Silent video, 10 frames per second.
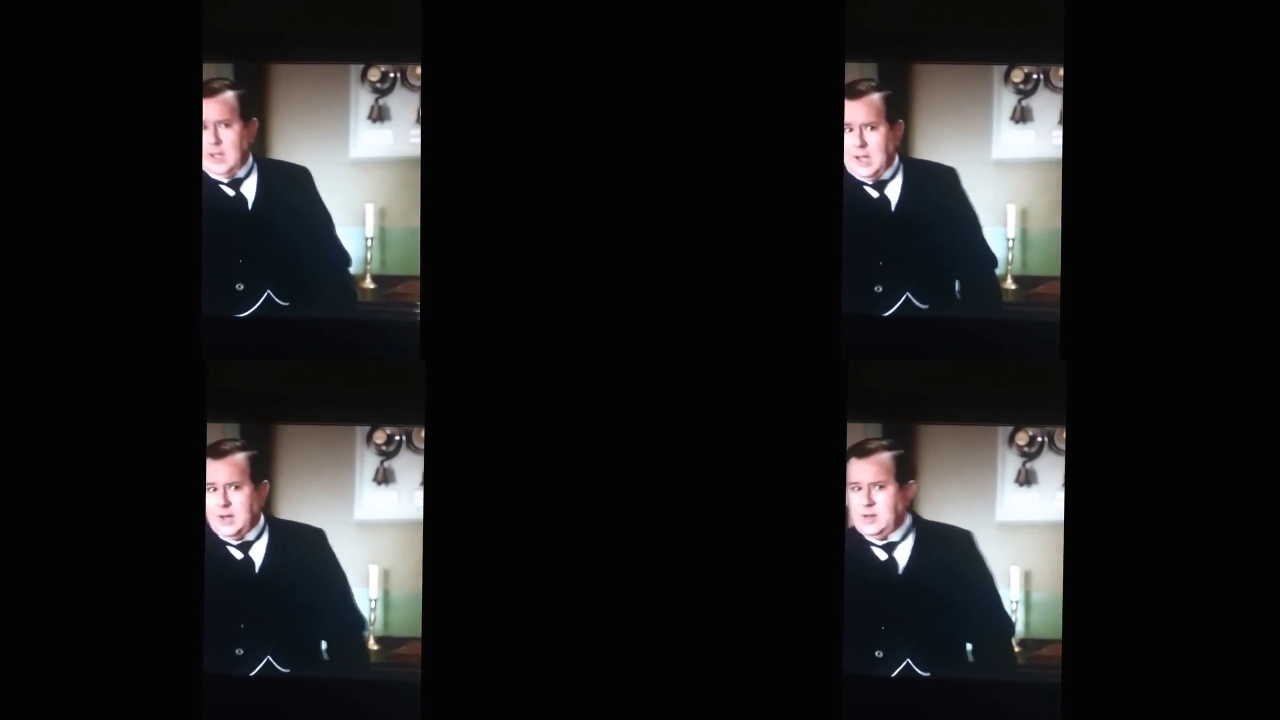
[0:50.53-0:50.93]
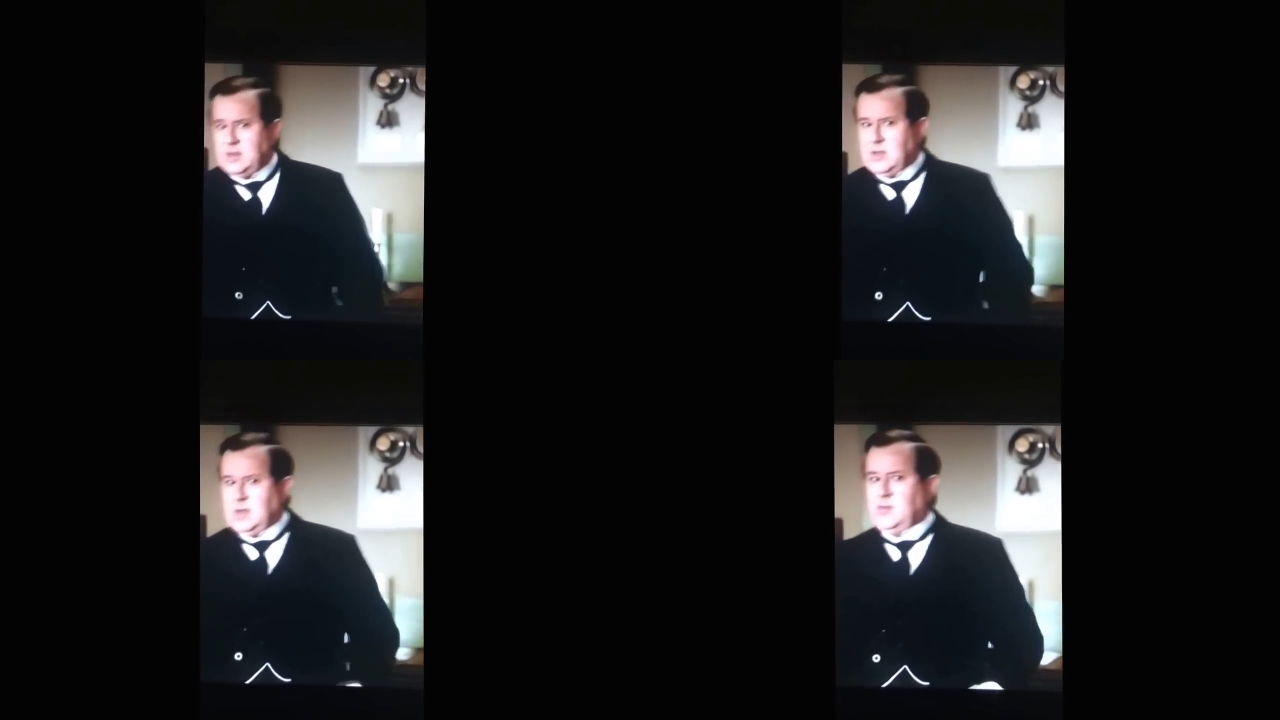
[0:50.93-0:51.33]

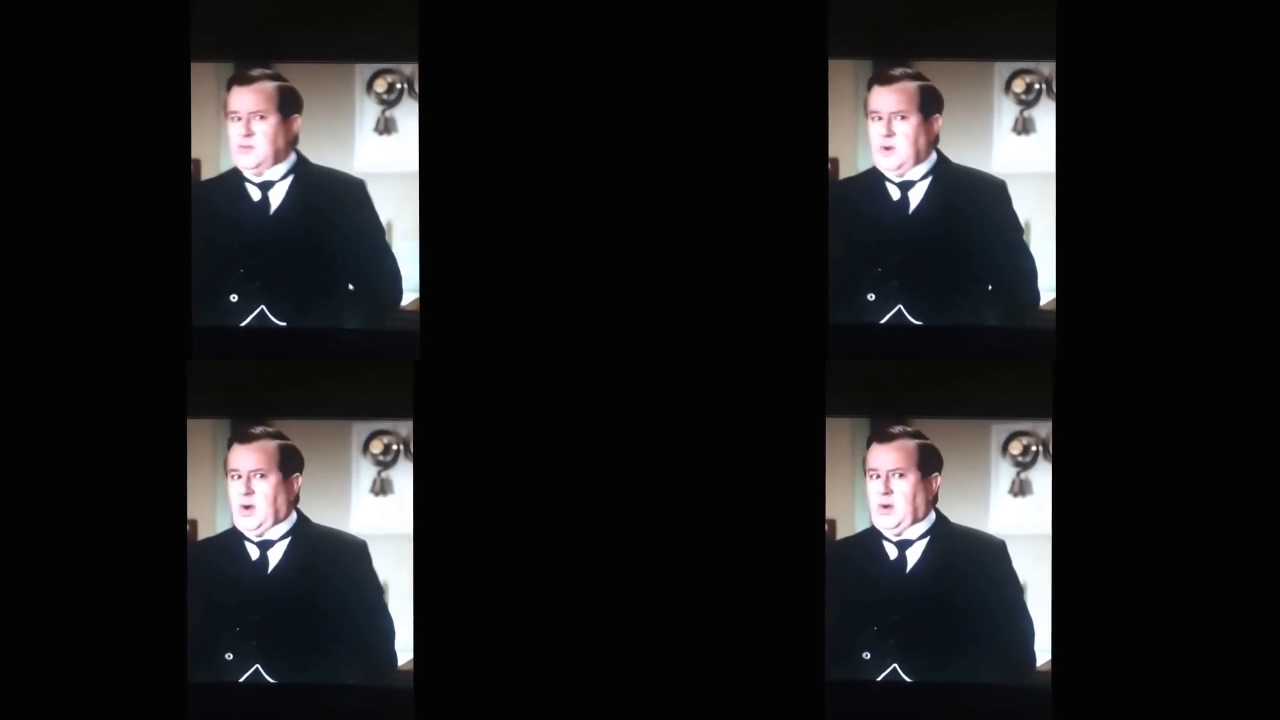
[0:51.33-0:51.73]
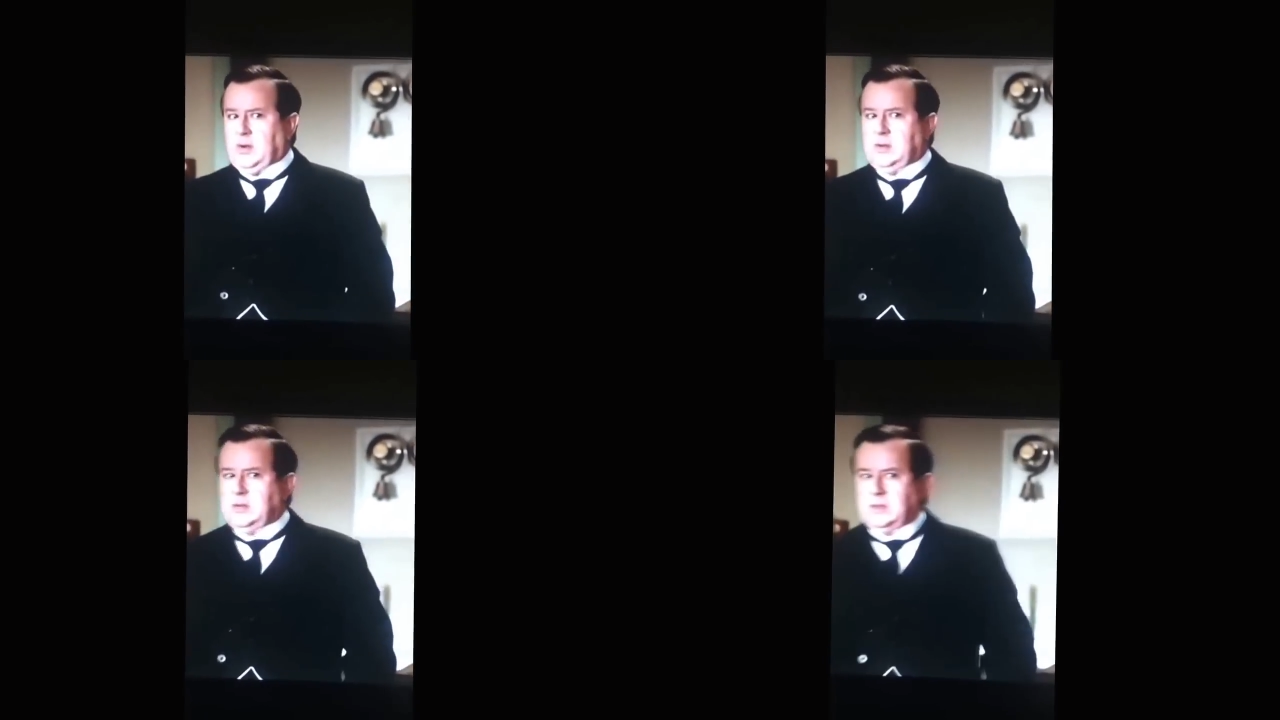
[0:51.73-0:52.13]
Anything wrong?
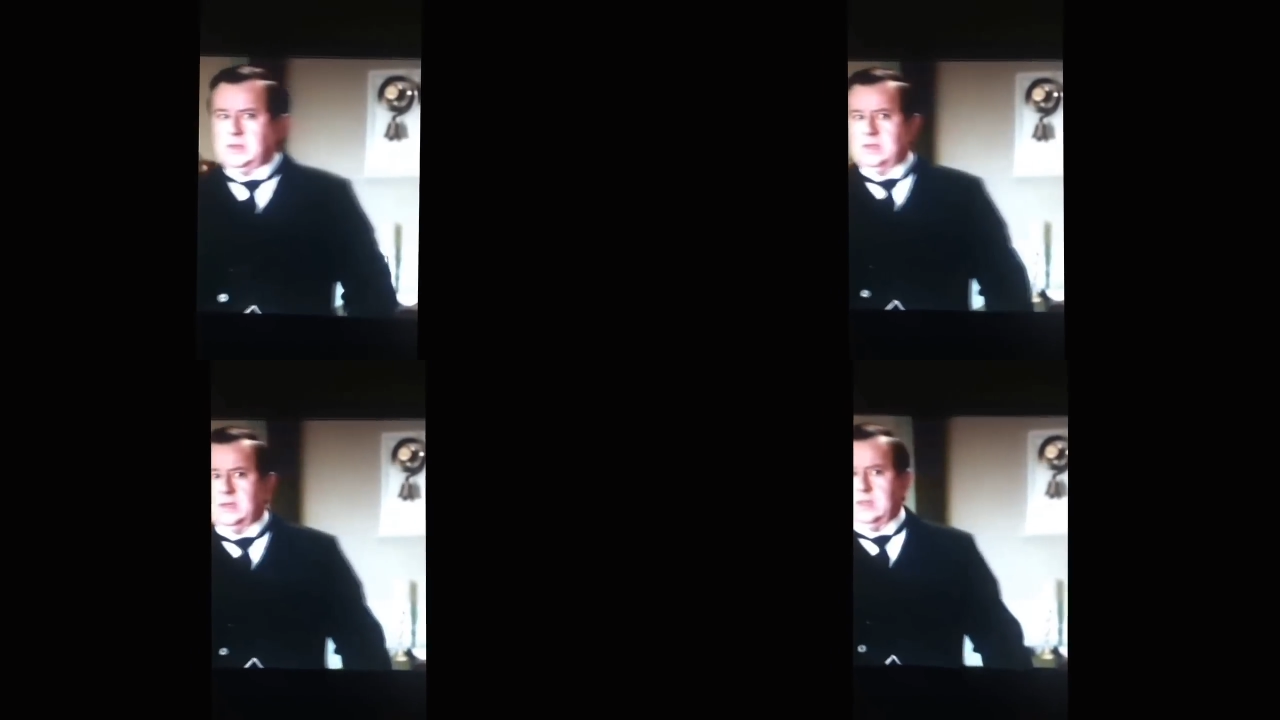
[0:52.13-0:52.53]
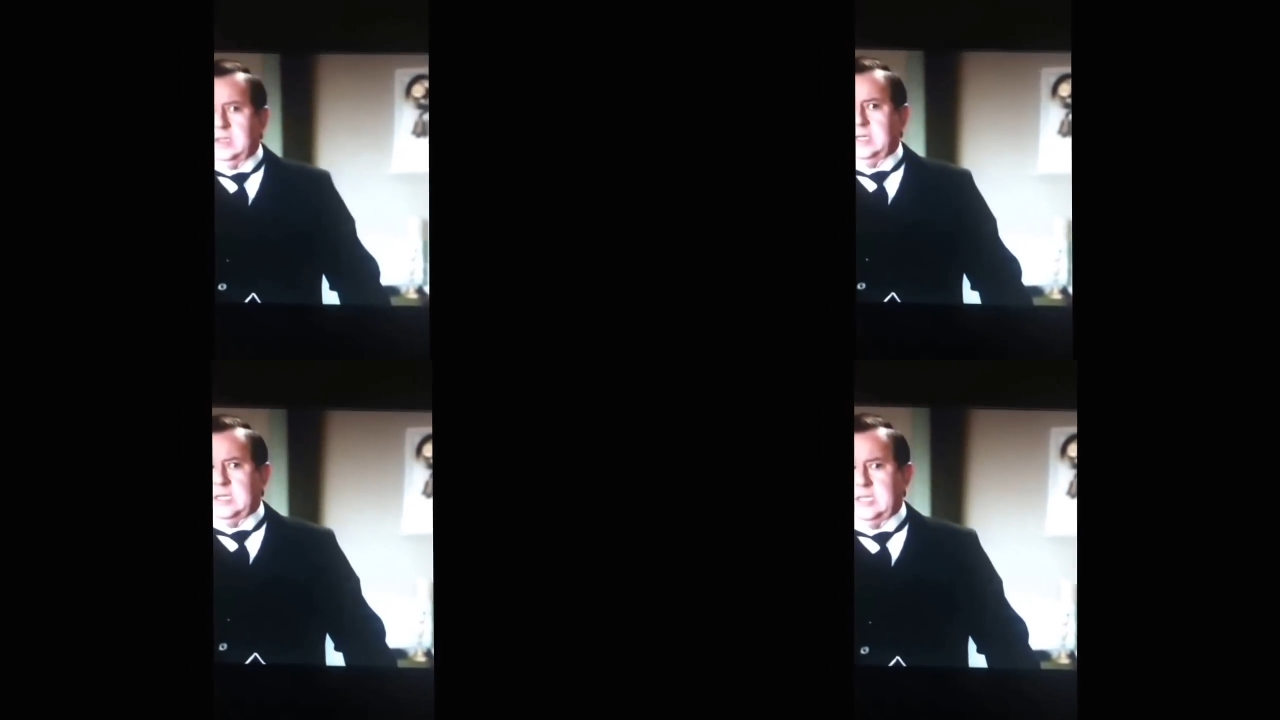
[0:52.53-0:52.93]

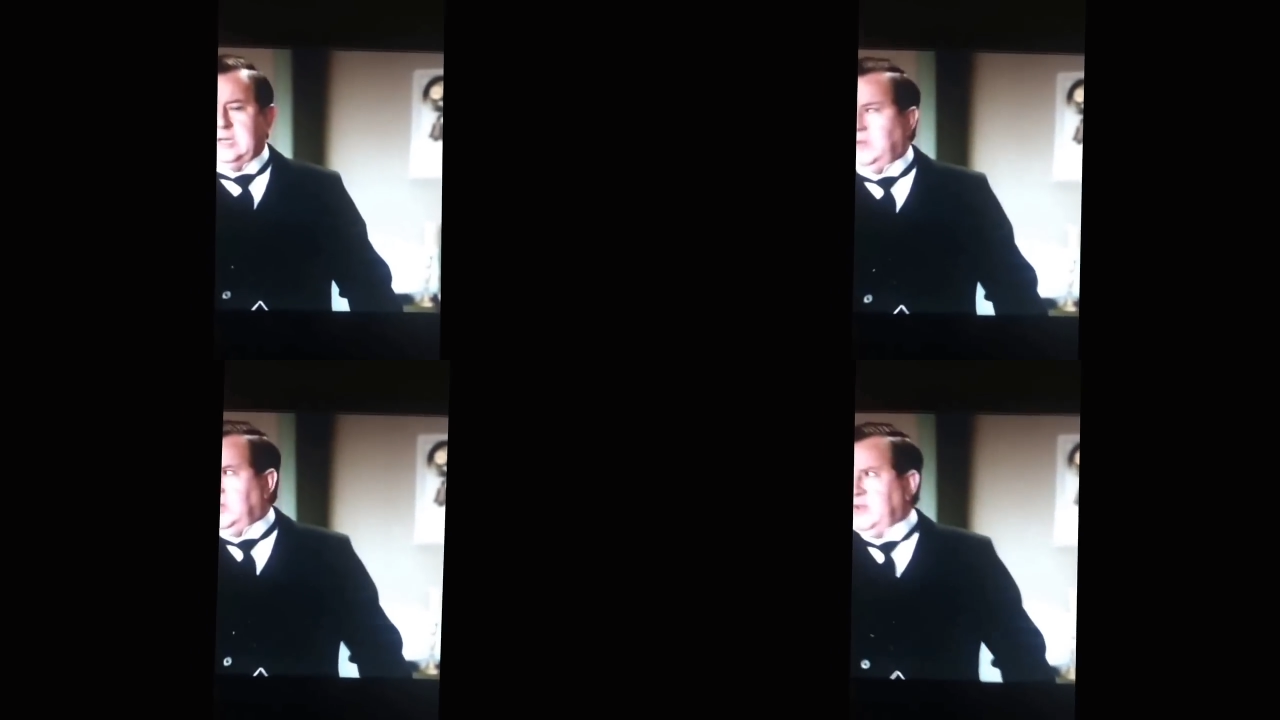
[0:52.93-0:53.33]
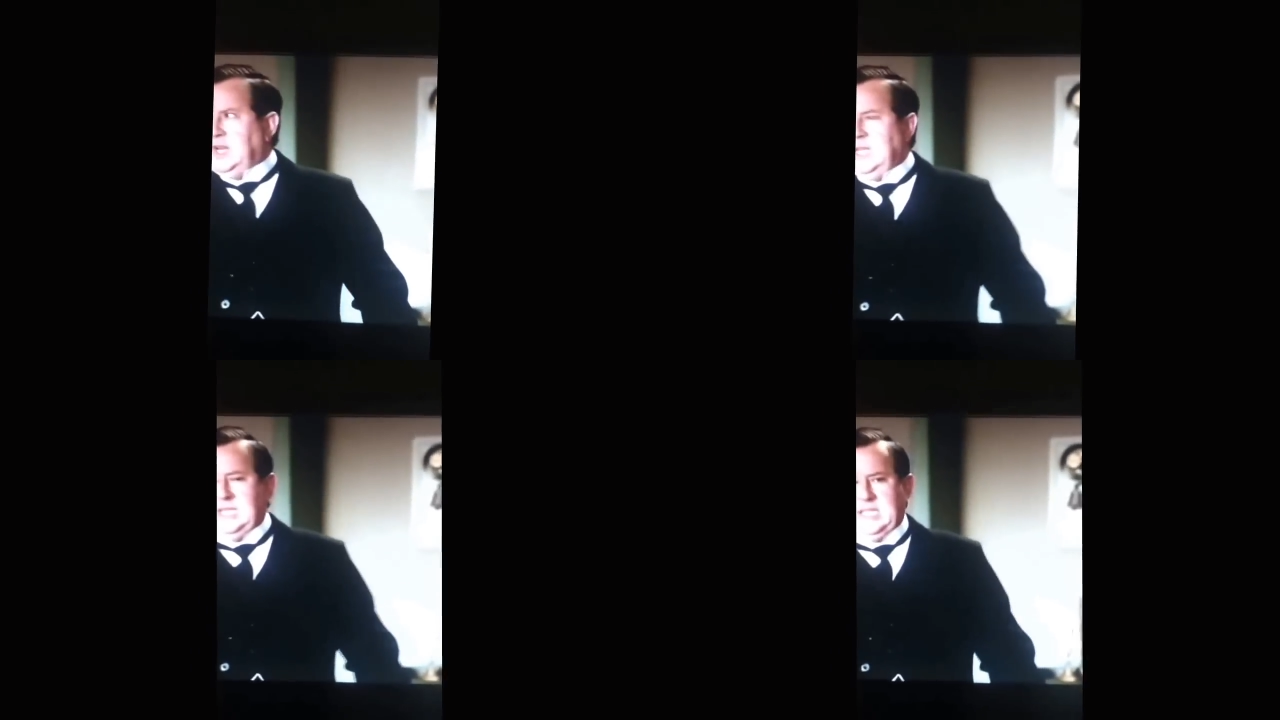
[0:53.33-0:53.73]
Involving
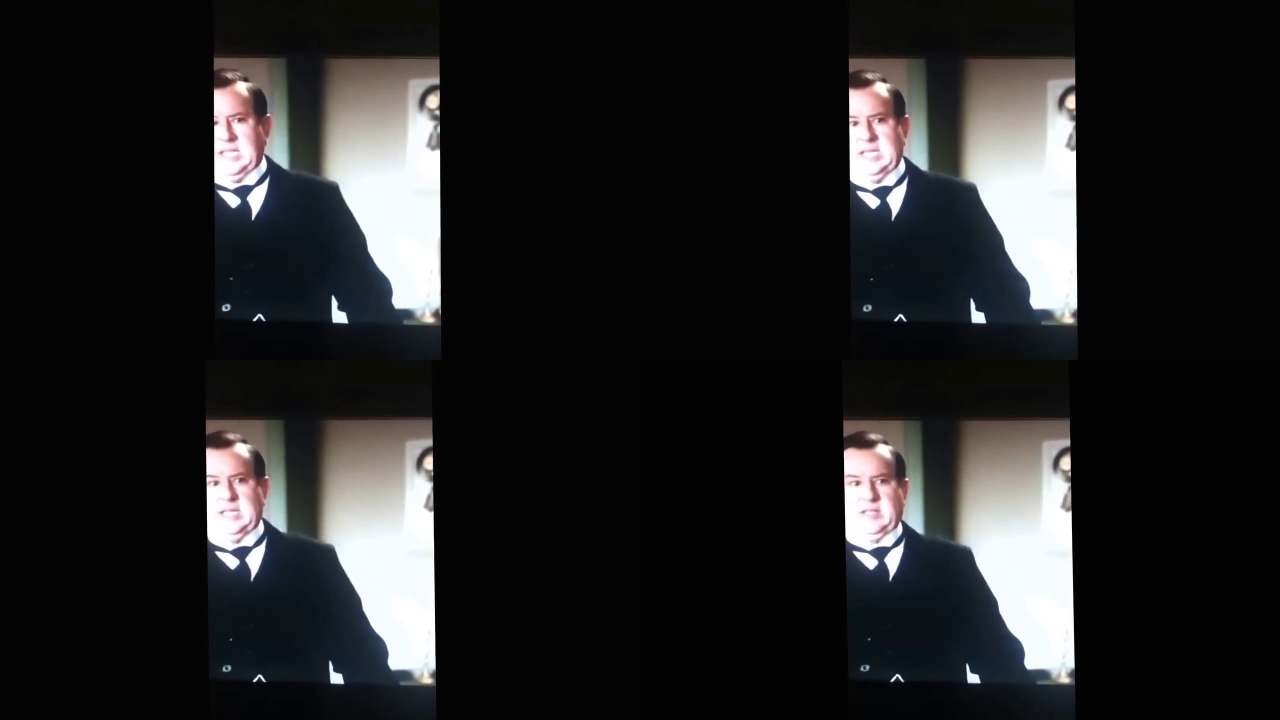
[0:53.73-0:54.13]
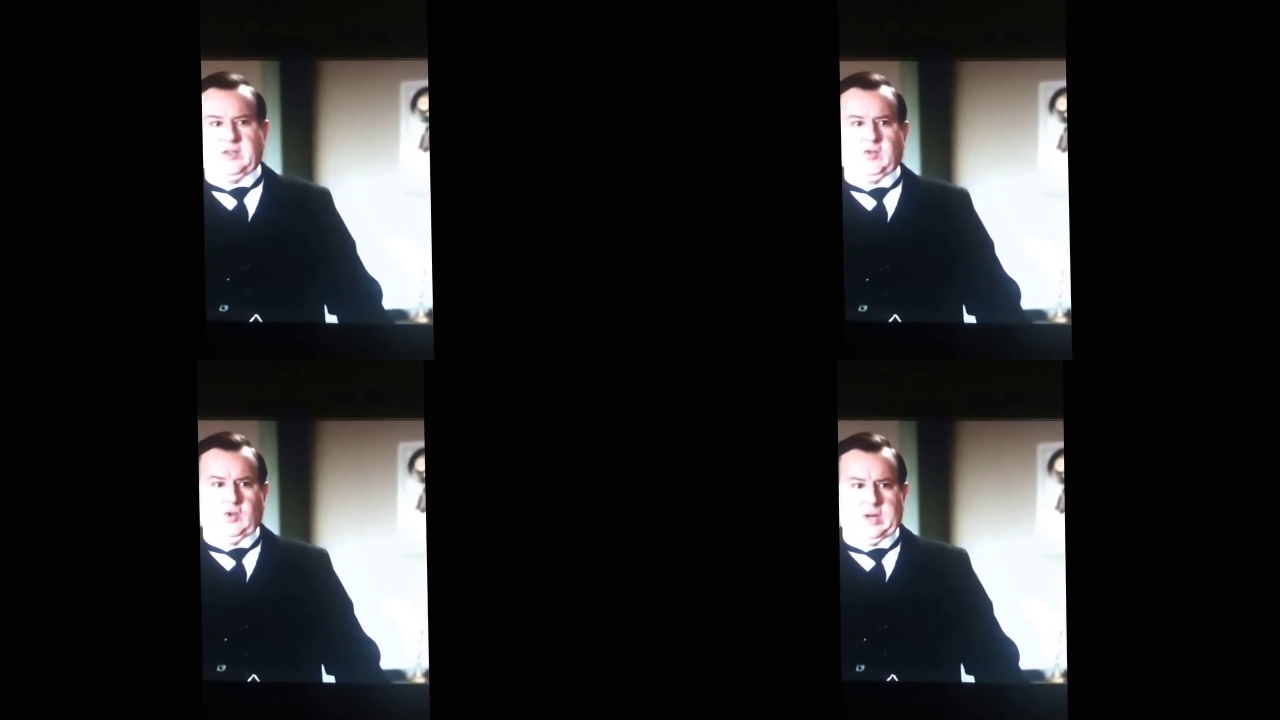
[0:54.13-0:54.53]
Lady Edith Crawley,